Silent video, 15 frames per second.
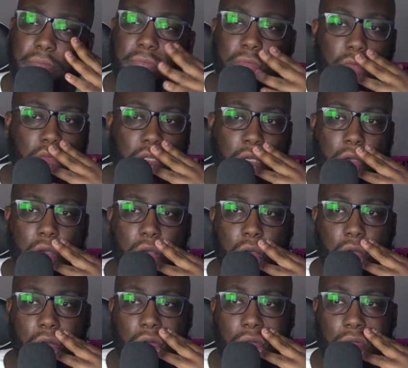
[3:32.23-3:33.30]

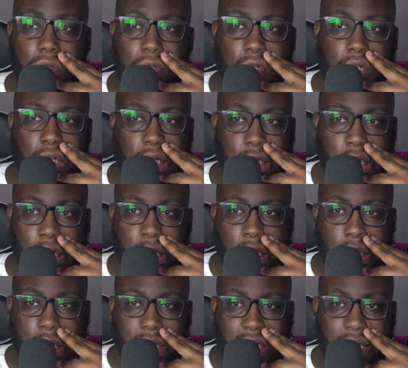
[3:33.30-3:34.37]
So
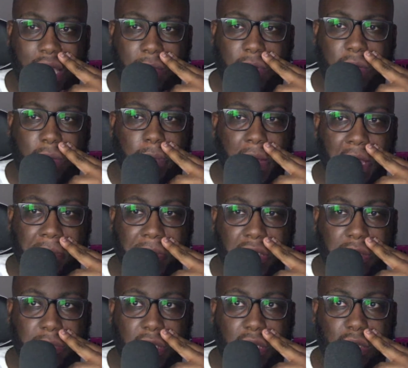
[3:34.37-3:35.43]
yeah, well, my
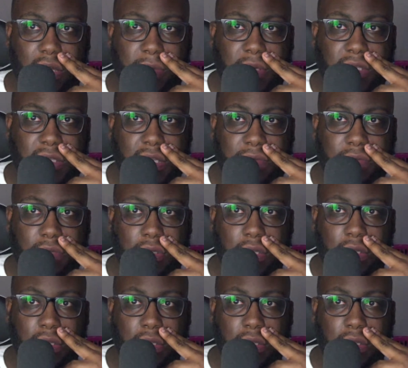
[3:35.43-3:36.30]
opinion about Z Fold.